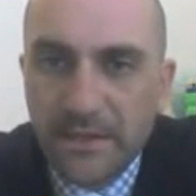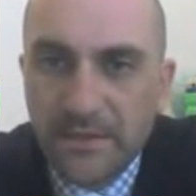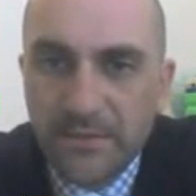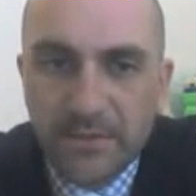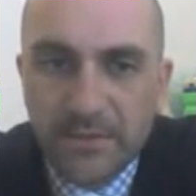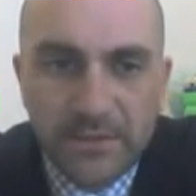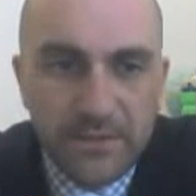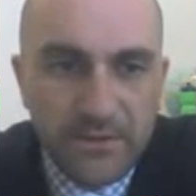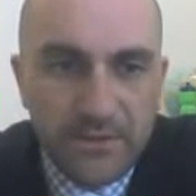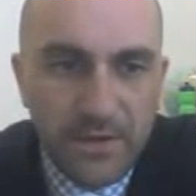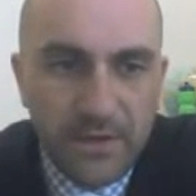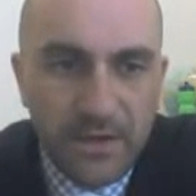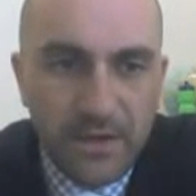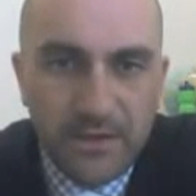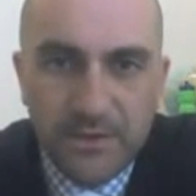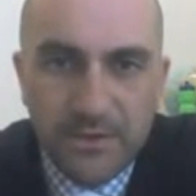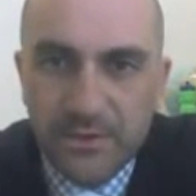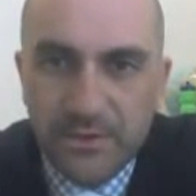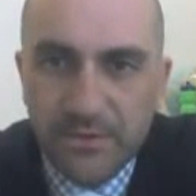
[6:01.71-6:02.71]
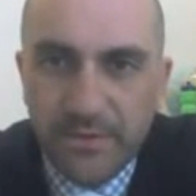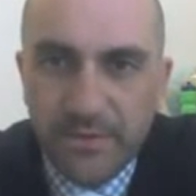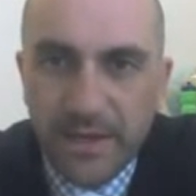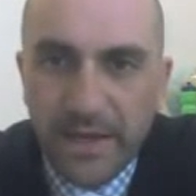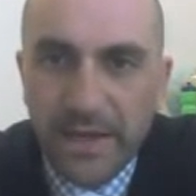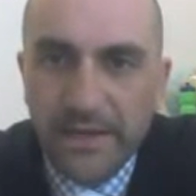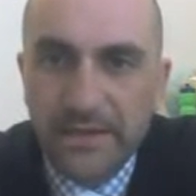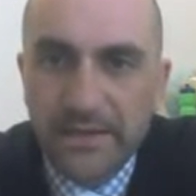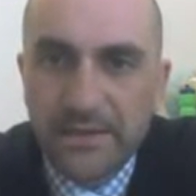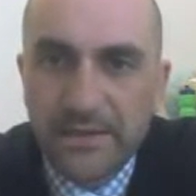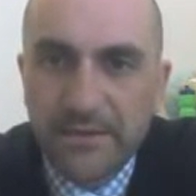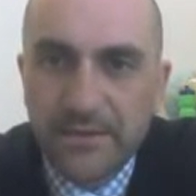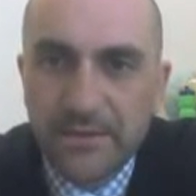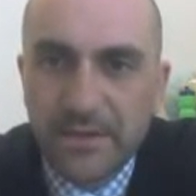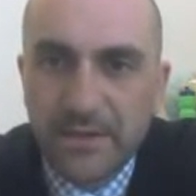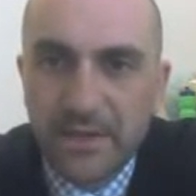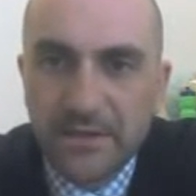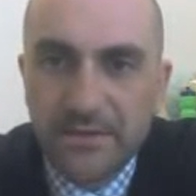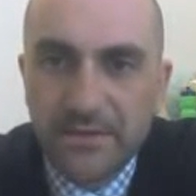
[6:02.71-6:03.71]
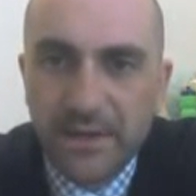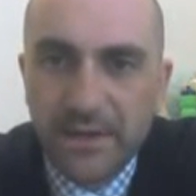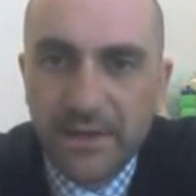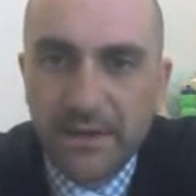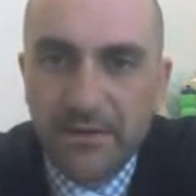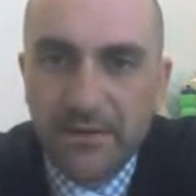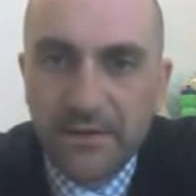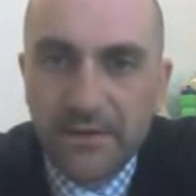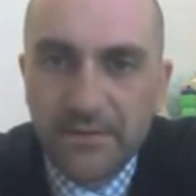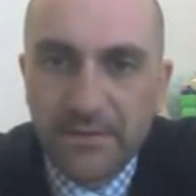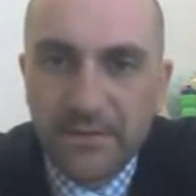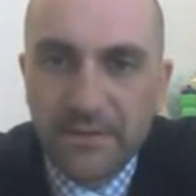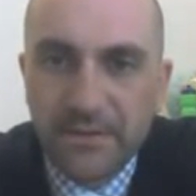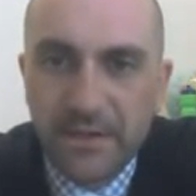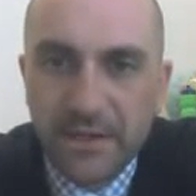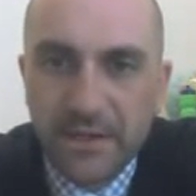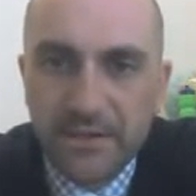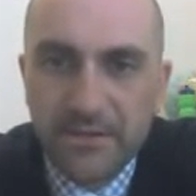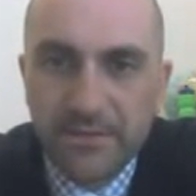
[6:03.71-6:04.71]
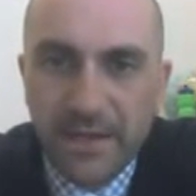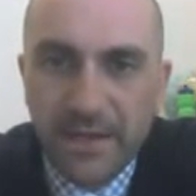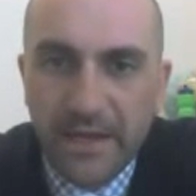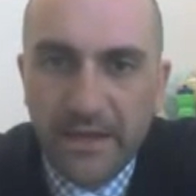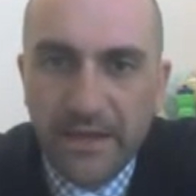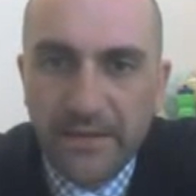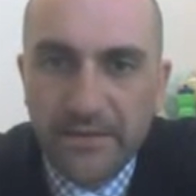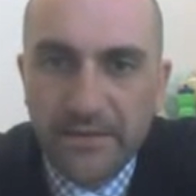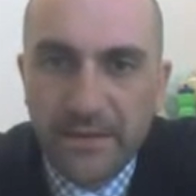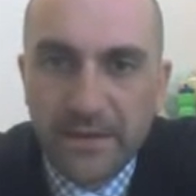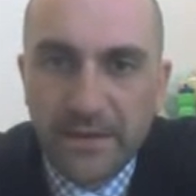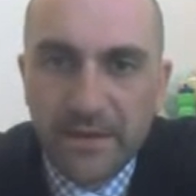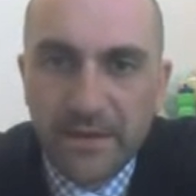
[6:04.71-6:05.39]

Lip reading: Switch to costume heads, switch to costume flat coin, switch to costume tails.